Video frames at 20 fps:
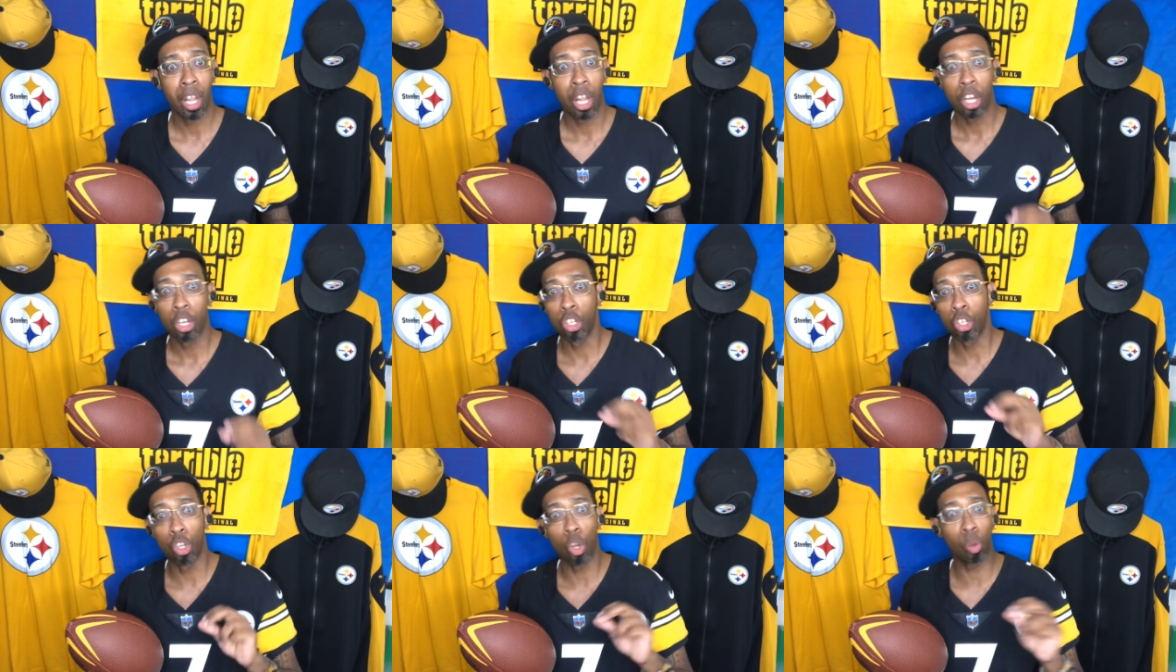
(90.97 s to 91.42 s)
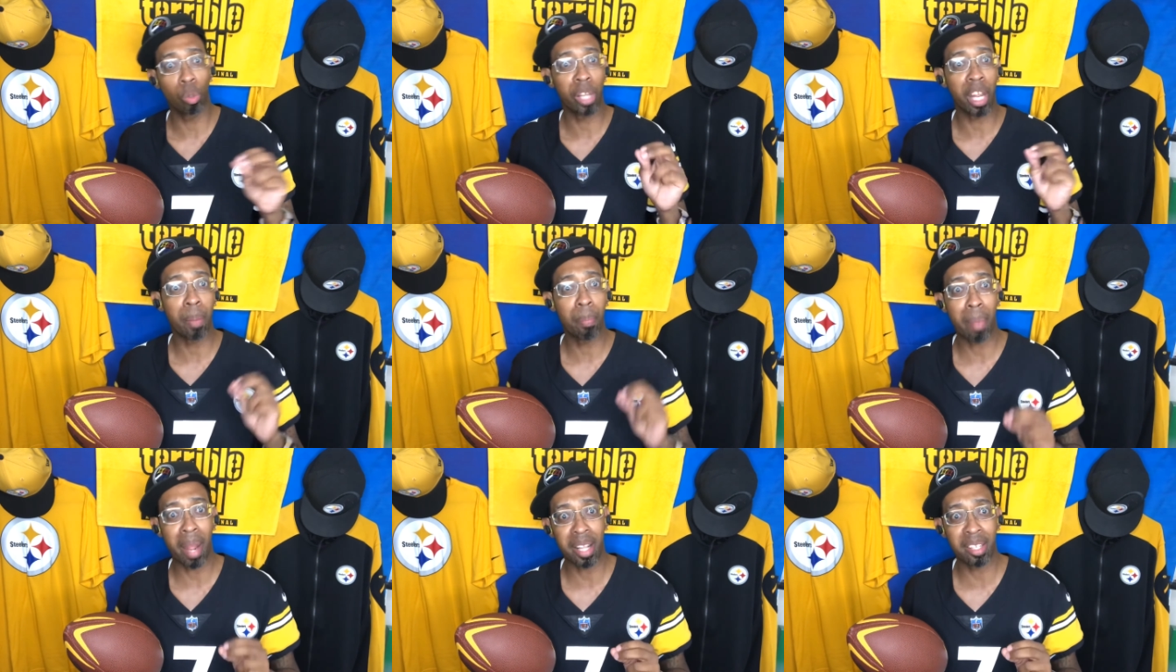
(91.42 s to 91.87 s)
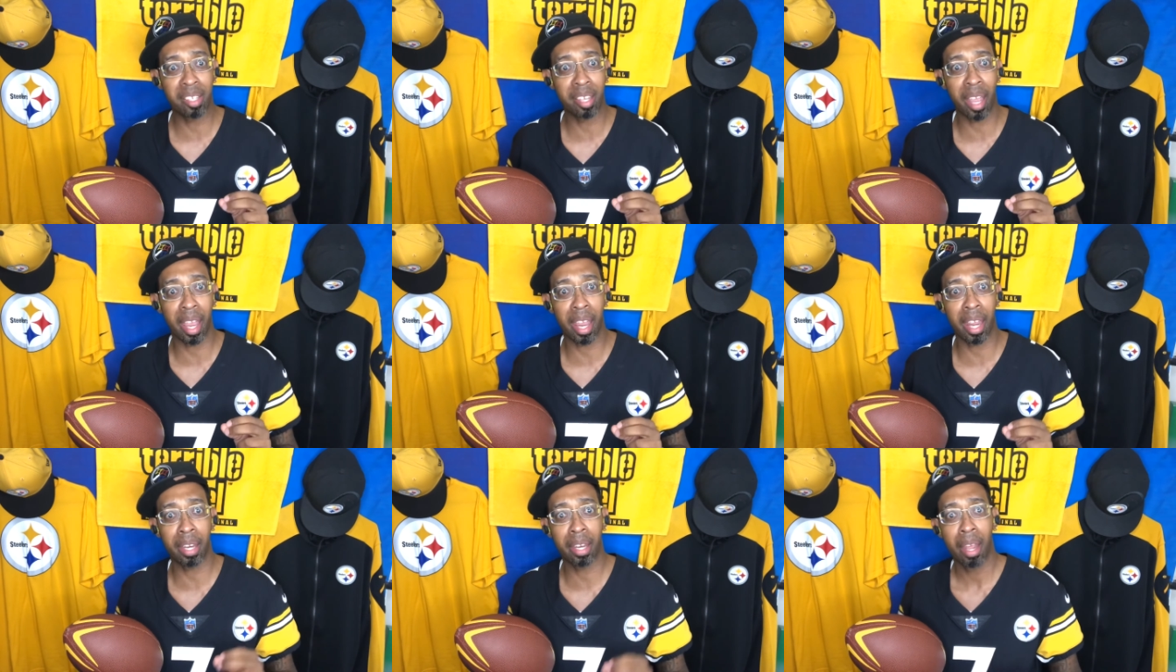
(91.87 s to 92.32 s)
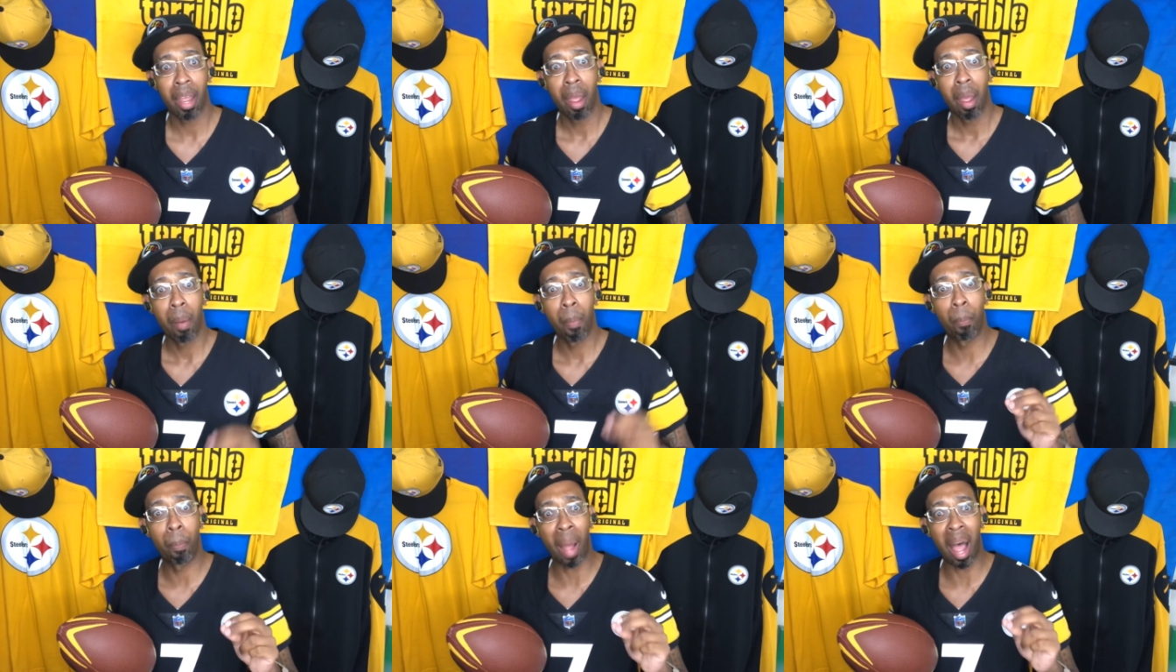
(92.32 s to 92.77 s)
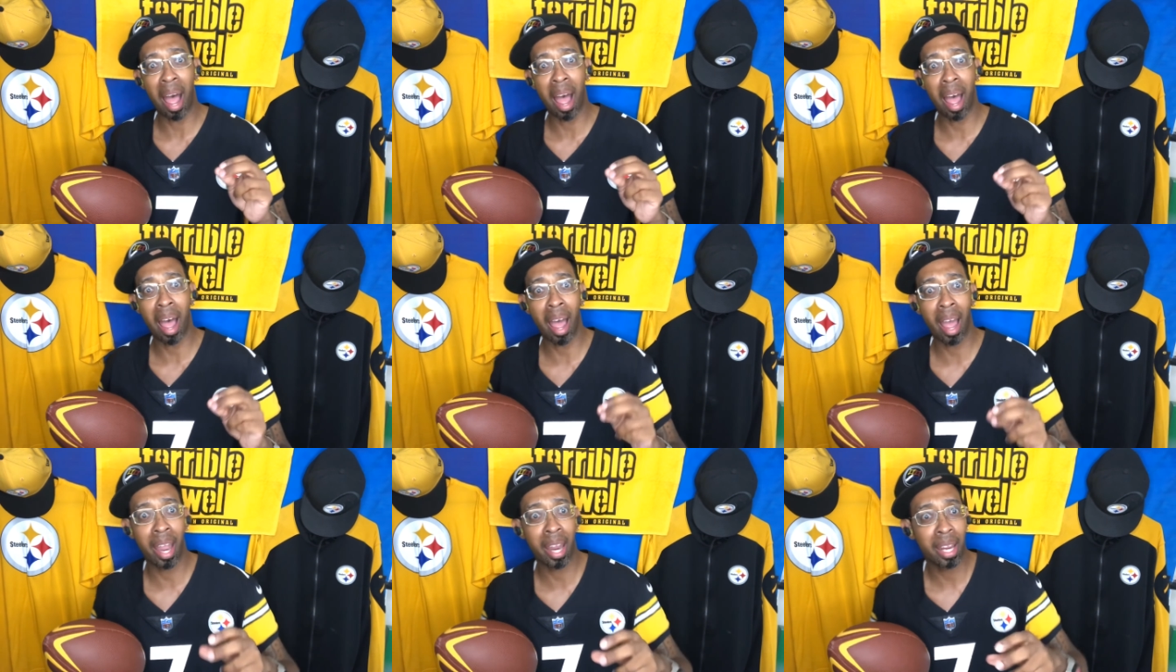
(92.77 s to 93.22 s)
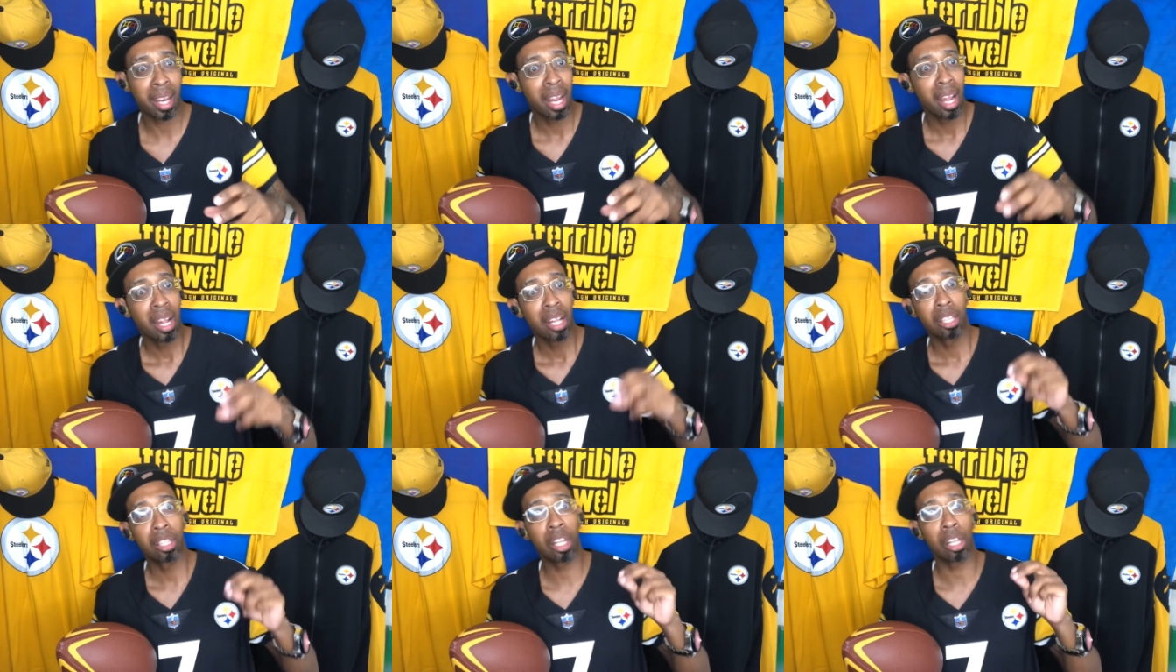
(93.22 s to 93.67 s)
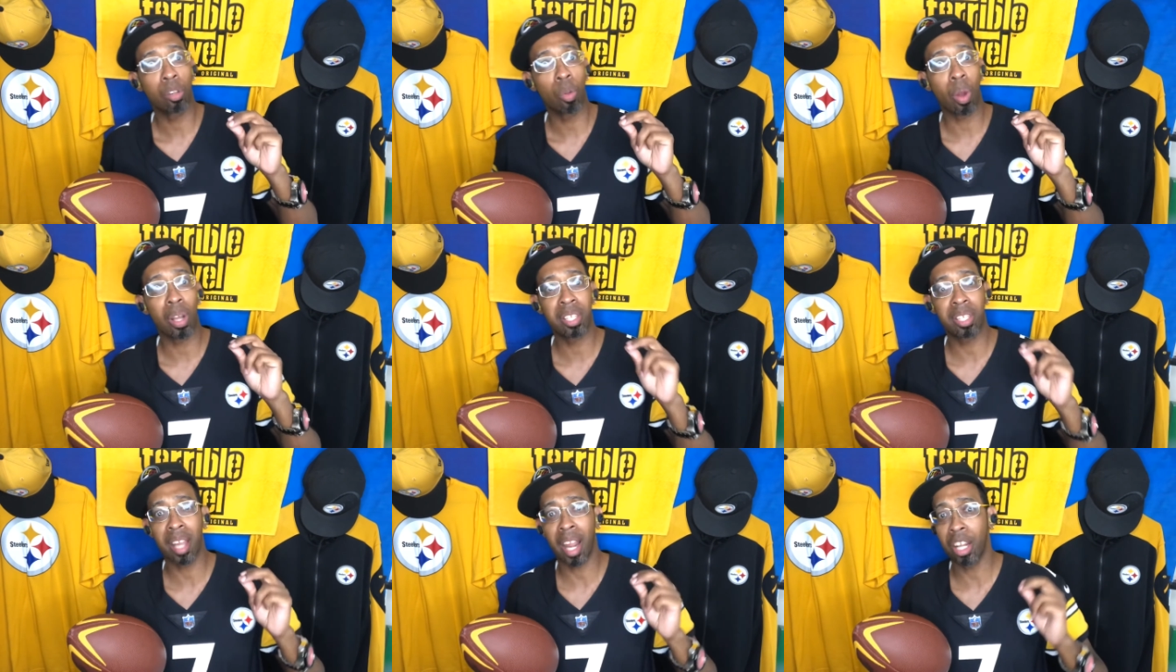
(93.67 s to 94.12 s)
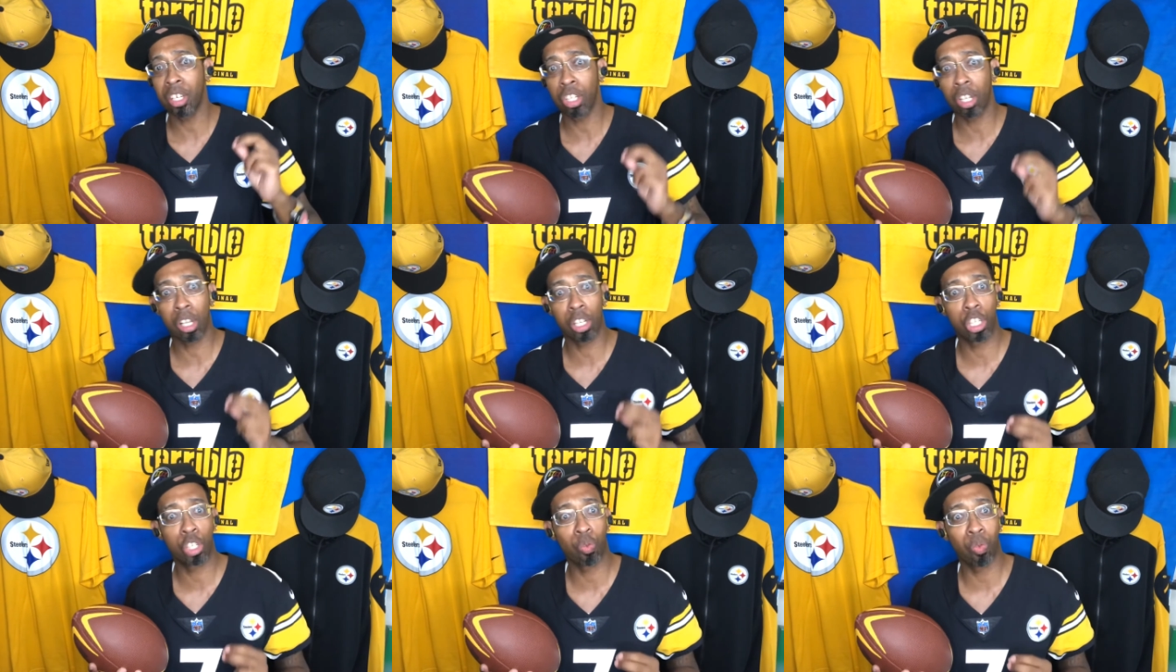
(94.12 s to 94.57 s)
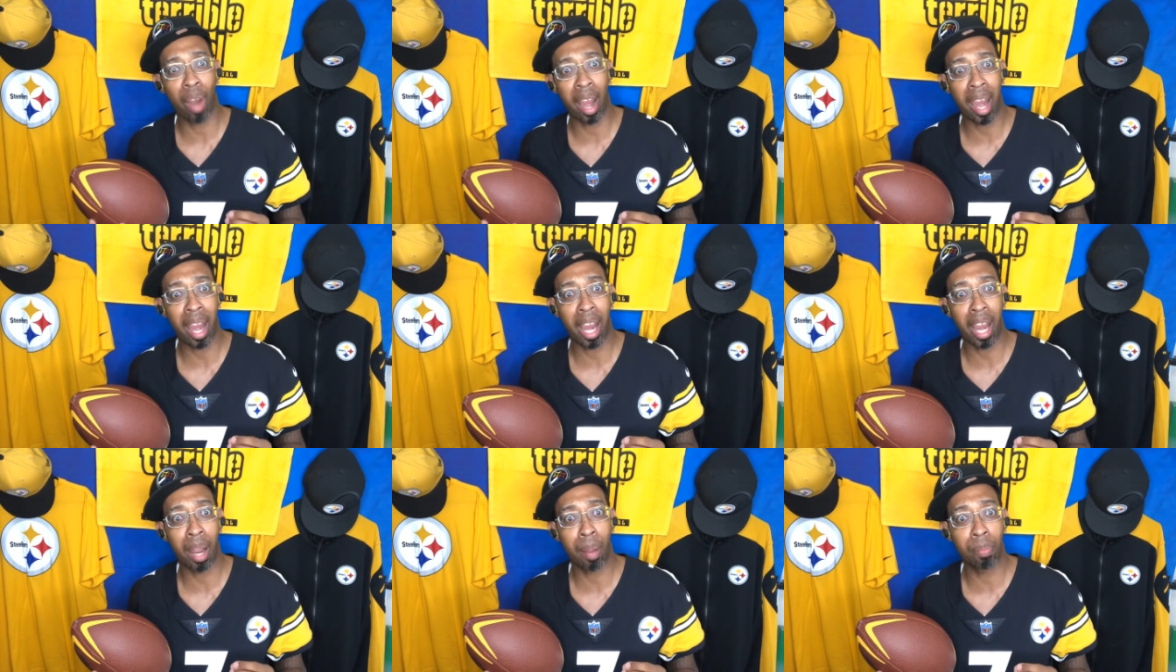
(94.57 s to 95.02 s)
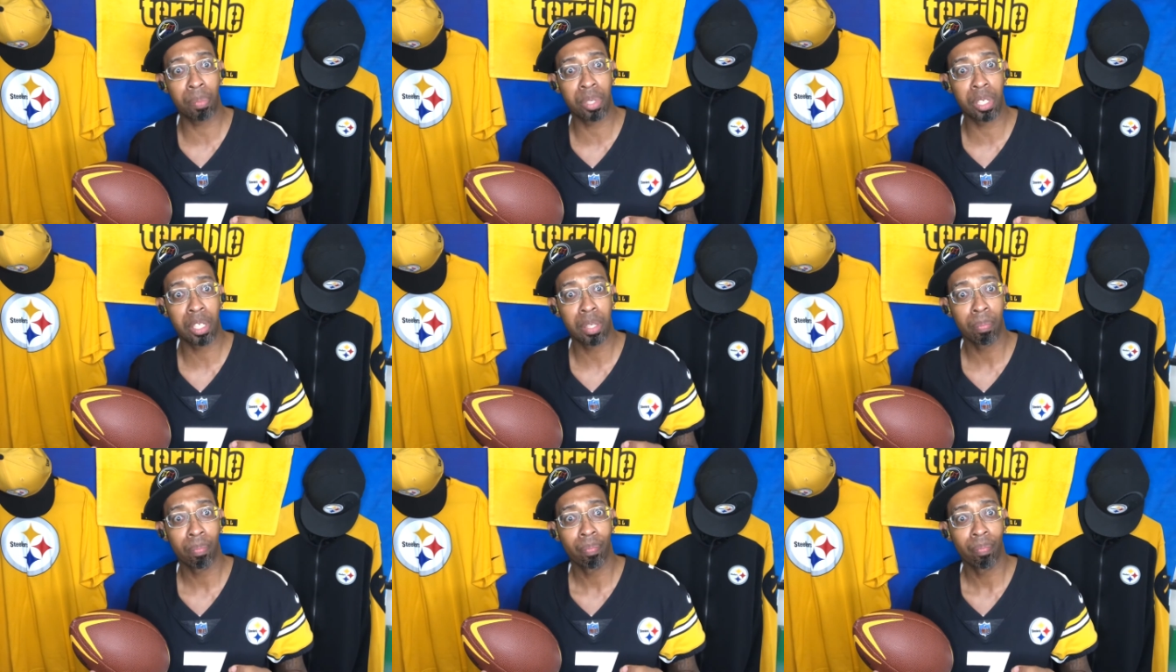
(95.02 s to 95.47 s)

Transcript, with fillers: newly minted by the Los Angeles Rams,